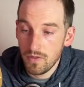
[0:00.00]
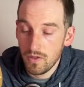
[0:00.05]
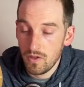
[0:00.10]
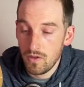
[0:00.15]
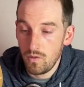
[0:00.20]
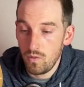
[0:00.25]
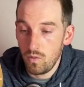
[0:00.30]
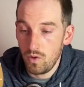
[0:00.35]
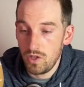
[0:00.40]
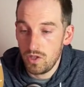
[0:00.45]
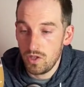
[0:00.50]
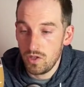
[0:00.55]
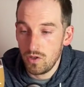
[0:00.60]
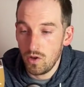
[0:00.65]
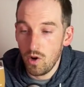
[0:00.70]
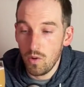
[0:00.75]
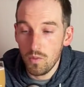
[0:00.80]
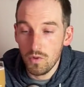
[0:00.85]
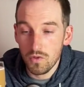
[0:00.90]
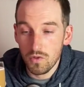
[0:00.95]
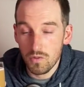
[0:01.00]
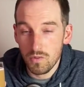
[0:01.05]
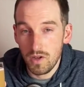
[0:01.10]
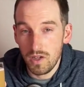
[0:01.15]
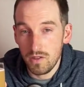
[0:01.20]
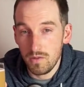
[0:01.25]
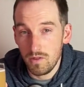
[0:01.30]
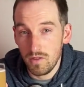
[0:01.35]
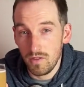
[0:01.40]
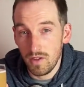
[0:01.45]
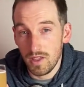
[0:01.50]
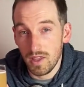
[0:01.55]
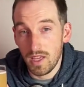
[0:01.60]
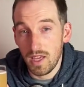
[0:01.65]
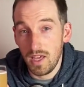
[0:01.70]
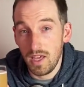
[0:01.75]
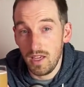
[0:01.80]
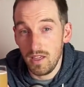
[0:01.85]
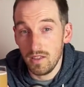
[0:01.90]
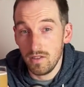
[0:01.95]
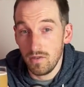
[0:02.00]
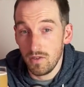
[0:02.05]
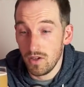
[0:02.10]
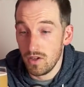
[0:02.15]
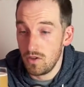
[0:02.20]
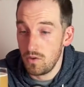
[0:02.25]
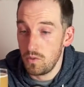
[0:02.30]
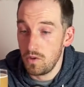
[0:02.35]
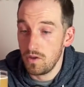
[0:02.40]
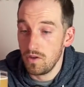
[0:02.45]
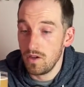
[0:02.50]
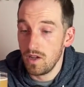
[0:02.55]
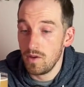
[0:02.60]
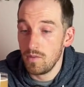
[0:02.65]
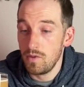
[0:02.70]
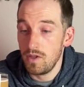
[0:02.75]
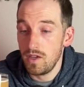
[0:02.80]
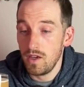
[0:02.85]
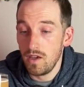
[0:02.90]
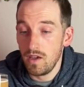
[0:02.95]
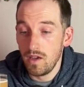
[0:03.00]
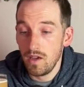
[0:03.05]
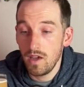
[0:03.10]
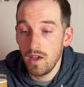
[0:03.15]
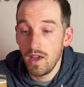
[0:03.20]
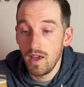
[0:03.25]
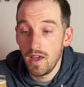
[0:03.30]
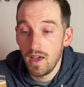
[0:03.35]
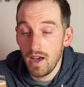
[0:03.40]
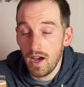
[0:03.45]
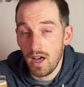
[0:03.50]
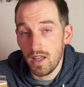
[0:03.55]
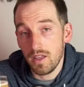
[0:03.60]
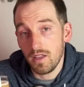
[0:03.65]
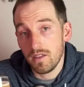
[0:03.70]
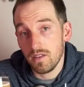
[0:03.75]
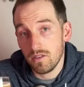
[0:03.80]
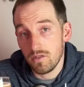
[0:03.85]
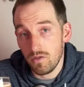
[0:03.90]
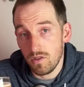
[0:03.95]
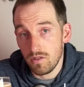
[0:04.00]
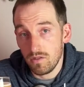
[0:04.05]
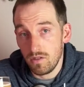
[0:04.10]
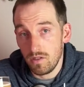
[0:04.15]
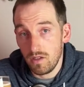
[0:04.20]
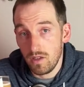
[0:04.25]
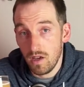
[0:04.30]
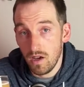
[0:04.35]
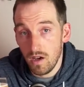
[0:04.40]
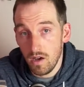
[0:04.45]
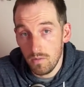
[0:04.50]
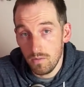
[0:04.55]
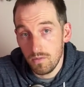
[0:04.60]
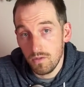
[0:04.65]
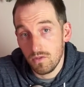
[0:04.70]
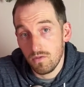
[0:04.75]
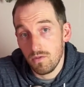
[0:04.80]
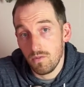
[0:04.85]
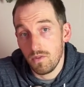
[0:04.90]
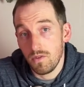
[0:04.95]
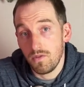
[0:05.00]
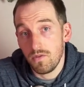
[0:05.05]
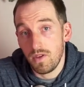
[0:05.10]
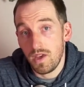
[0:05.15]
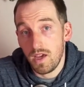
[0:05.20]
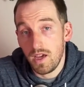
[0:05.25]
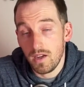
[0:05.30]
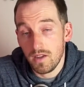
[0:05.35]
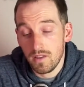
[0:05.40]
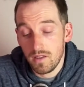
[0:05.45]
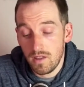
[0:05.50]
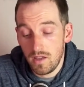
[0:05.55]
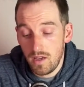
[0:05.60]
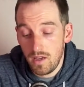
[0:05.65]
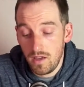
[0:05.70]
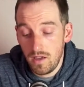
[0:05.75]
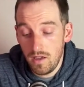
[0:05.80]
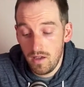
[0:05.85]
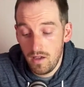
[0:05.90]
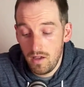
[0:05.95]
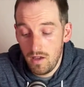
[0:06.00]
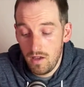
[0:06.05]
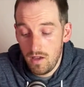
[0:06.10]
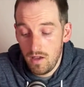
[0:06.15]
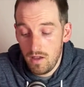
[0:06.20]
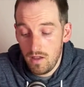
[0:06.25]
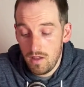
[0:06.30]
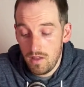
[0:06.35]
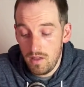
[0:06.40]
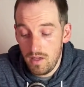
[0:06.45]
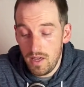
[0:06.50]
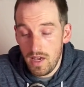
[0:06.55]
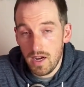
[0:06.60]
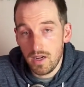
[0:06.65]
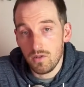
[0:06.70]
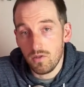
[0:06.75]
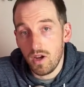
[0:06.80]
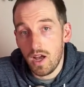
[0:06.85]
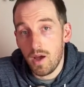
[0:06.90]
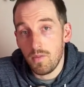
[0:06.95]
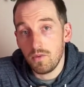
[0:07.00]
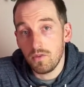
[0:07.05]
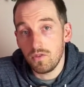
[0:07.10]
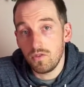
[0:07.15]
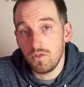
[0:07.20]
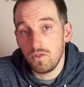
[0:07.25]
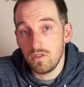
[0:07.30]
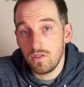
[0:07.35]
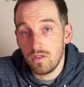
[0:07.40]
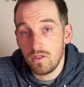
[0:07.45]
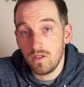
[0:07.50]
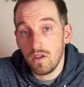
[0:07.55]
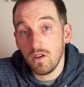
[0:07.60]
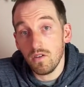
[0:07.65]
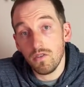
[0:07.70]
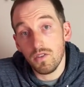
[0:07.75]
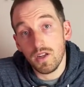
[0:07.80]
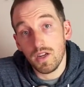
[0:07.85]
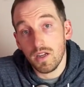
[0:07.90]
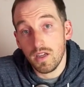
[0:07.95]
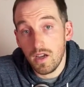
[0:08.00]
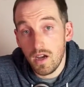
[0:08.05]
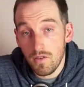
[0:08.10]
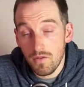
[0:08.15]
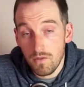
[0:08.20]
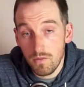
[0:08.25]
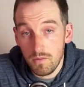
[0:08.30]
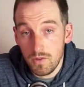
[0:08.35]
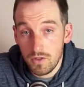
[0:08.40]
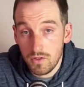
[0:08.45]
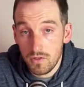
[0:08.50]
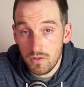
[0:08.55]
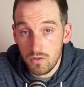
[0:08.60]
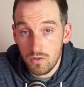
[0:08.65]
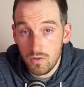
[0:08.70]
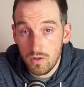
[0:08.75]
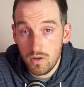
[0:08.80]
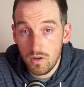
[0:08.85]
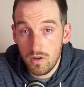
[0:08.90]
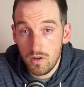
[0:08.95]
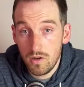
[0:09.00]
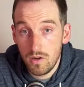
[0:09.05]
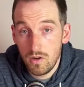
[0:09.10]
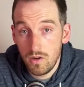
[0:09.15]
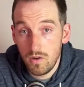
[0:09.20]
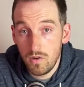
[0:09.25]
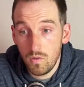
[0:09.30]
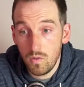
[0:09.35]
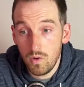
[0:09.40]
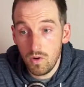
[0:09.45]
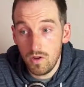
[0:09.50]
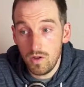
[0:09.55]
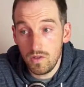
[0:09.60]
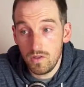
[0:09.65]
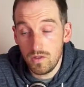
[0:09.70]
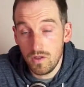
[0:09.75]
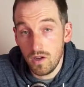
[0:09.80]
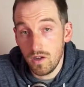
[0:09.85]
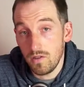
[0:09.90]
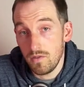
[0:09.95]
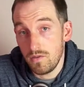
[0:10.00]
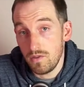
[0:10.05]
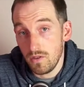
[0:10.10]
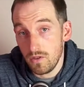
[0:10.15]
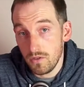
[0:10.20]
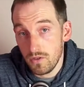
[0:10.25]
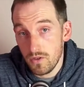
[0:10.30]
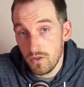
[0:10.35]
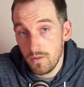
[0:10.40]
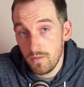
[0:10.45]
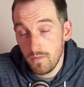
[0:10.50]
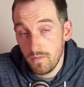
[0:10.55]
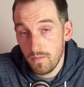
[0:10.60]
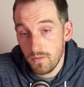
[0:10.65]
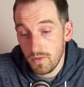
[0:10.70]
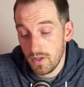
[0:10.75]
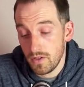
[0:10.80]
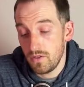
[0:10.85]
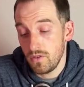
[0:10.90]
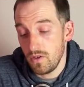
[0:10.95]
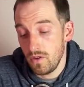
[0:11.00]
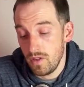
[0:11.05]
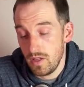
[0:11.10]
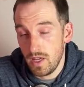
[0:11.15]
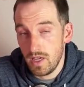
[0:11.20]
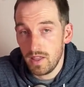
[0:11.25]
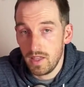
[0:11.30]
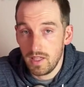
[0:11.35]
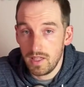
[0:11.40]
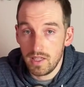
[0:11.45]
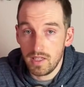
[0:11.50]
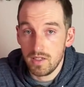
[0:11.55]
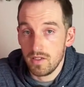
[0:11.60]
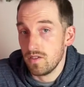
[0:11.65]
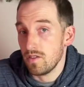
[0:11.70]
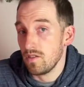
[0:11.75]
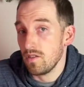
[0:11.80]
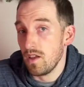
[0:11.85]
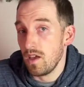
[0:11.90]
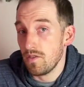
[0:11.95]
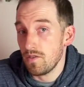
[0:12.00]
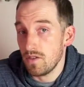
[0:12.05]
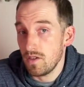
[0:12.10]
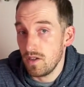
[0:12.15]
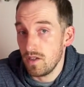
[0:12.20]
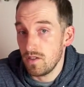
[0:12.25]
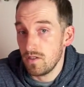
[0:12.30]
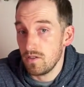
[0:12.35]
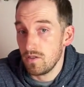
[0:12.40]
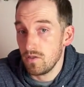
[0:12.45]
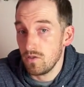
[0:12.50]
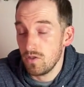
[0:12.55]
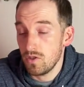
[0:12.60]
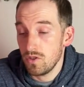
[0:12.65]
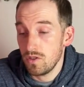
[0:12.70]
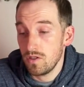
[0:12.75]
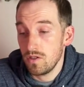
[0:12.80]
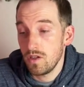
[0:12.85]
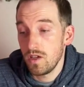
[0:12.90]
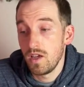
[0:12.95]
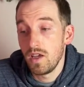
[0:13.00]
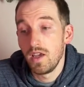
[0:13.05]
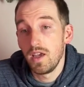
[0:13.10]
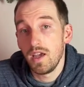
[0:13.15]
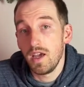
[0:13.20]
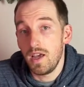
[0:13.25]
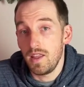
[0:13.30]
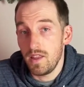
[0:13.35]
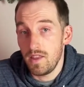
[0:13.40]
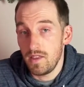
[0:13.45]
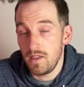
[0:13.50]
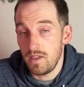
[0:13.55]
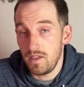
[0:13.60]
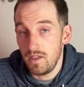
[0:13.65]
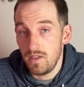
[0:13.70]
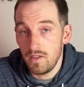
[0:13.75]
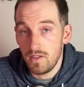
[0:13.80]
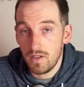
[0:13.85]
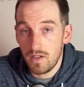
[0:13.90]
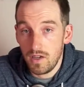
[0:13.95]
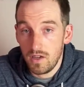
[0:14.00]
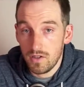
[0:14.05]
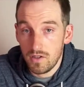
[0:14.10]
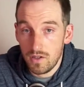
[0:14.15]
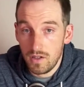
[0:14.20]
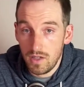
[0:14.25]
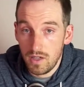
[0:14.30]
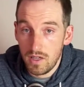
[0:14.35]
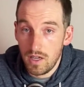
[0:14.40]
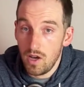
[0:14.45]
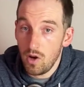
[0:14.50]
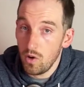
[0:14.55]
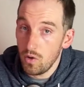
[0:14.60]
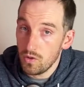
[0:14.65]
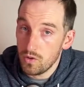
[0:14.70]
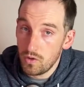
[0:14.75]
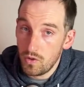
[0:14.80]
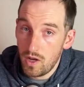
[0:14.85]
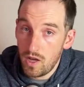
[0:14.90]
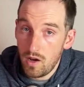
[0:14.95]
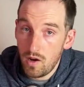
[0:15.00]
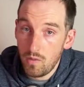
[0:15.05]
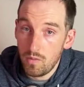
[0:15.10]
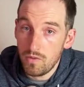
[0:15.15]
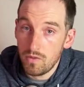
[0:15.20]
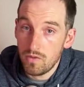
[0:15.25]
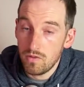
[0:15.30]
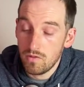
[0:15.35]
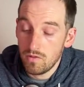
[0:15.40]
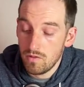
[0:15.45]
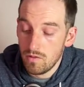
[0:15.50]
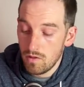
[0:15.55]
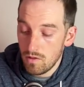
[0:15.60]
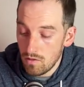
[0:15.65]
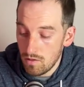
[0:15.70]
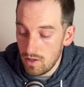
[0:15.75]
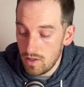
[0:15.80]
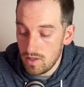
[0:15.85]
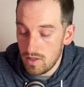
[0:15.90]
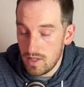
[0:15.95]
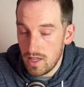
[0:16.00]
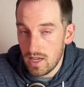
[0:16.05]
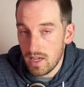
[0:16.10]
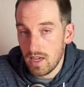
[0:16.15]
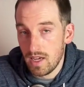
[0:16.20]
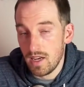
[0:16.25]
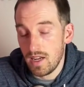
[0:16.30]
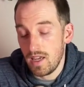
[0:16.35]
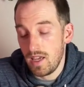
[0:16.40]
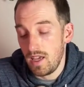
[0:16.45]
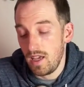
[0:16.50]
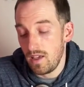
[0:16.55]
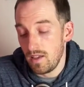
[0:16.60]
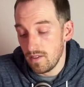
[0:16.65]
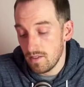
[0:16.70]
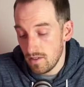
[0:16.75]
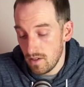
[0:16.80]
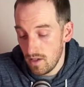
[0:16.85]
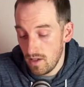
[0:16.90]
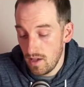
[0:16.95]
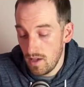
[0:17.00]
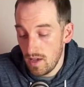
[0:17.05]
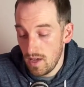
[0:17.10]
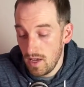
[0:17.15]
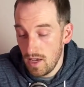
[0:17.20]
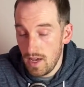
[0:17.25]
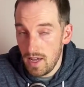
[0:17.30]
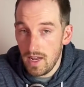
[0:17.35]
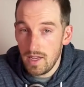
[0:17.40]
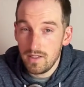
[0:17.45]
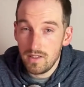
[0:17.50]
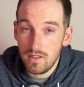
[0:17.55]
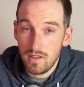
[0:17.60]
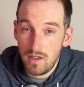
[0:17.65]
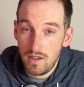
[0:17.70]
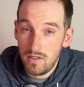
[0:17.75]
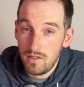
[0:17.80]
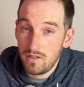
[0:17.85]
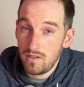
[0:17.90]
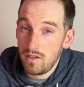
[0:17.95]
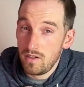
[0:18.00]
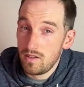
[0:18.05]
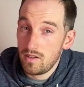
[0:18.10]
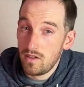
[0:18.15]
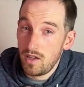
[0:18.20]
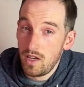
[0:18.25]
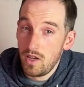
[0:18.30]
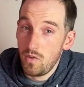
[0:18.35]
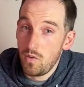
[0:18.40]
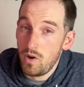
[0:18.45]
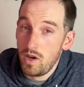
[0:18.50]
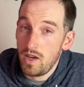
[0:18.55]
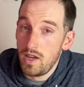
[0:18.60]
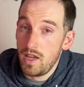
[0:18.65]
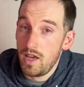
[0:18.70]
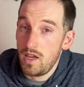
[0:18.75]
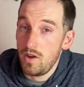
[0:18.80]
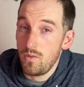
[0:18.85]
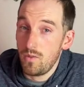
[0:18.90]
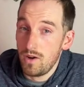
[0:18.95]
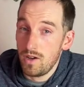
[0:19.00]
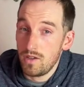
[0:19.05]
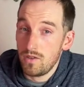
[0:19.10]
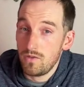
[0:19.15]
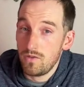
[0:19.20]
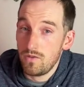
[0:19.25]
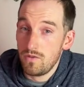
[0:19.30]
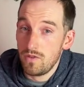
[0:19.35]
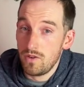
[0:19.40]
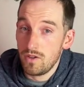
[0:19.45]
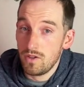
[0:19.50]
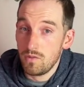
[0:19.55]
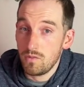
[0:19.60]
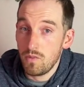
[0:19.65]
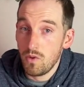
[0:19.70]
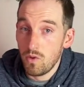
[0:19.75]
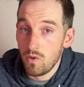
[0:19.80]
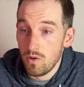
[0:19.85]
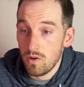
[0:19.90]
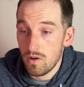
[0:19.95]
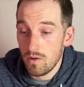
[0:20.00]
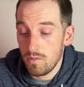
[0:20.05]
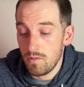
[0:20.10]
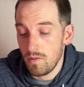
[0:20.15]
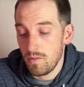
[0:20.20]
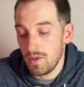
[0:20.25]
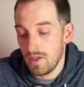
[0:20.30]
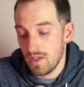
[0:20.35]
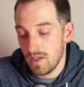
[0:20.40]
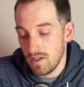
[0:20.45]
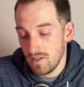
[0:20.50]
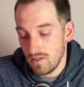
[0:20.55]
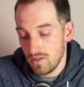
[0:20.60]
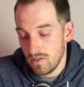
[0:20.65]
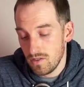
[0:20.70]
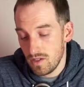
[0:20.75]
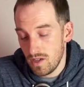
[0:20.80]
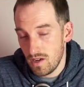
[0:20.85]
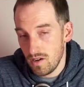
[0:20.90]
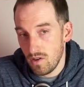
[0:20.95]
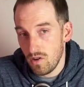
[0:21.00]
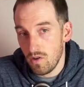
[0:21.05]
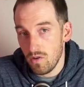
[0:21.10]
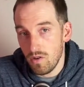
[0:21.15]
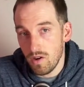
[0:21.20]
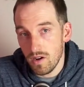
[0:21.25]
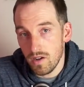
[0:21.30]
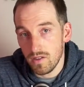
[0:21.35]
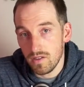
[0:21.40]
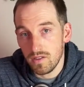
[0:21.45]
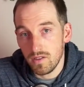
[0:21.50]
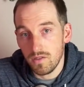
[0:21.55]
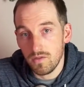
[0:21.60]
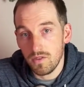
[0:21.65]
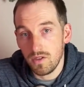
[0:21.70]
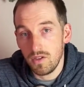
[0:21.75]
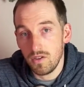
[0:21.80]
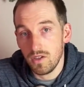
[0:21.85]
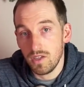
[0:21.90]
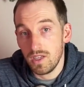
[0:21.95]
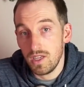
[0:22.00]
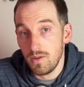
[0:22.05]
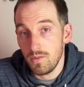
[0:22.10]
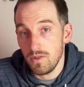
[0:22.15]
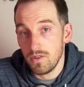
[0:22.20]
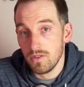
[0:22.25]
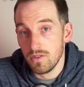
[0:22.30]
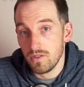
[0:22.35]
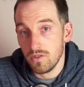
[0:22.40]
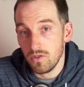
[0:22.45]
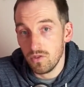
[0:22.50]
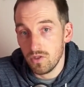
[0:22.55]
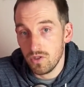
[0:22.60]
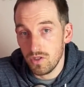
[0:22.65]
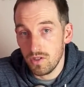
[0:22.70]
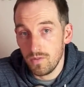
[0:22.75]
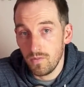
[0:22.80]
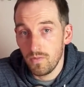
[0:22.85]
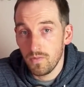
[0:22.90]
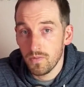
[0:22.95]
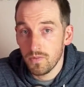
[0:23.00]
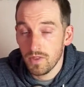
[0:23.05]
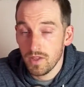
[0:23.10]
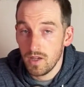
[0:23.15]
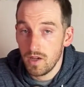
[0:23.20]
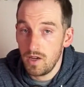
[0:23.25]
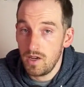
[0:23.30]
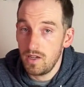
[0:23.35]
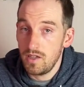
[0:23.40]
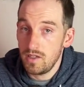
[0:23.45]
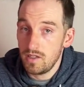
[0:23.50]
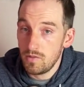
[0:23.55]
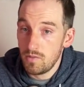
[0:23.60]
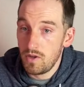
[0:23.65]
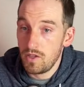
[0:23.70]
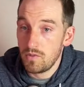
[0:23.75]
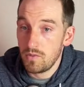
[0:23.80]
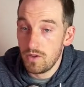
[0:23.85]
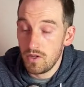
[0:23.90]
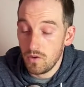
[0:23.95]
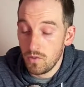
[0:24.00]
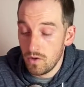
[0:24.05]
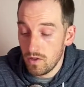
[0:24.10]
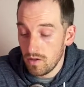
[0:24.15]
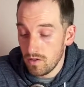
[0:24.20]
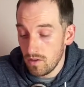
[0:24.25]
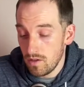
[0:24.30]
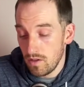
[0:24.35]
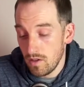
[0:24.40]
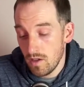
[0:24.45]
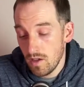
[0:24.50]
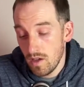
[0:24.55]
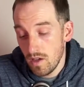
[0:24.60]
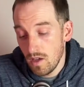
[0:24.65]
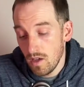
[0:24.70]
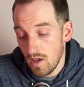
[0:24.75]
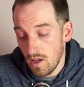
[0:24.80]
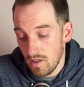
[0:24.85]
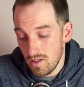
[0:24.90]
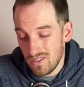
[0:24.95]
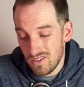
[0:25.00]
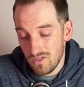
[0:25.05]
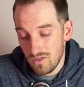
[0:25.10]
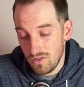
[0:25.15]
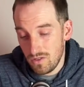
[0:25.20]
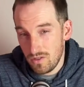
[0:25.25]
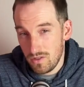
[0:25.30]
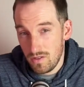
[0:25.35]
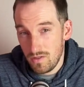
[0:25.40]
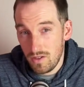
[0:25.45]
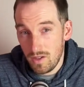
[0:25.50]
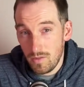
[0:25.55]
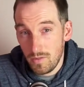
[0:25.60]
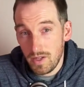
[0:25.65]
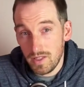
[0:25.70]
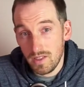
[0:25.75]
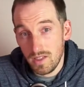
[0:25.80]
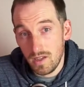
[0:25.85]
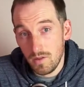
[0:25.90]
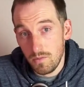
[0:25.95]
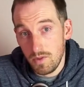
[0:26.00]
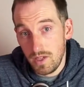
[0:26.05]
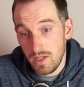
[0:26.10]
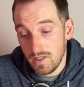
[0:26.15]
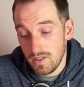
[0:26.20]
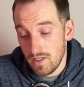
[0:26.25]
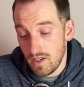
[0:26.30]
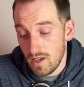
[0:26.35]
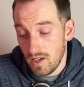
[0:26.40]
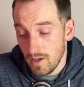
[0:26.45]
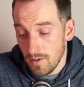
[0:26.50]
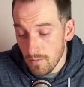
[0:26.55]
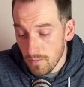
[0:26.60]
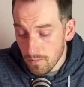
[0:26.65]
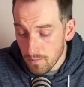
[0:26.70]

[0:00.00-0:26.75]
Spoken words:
which almost reminds me of like the haze of like a New England IPA. I think this directly comes from the fact that the actual apple juice itself that I got from the store was unfiltered. So I think that just left it in solution. And then the yeast character, I think, also helped lead to that kind of haze. It has a nice like tight white head when it's first poured, but because there's not a whole lot of stuff in here to keep in solution, it dissipates pretty quickly. And this is only served at about 10 psi.